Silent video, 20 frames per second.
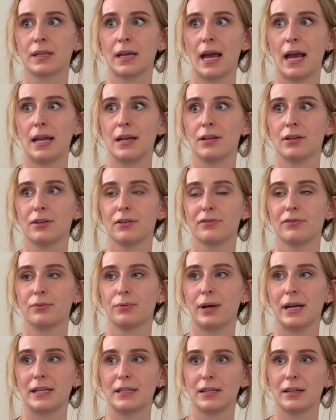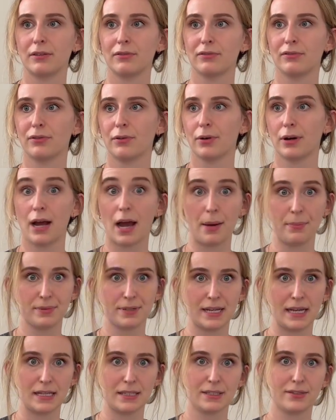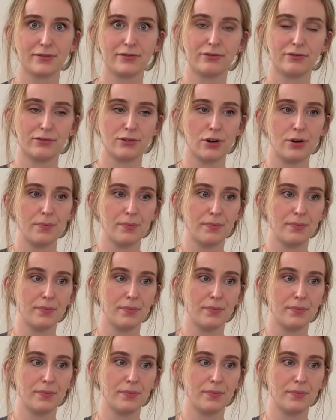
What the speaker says: kind of waiting for updates from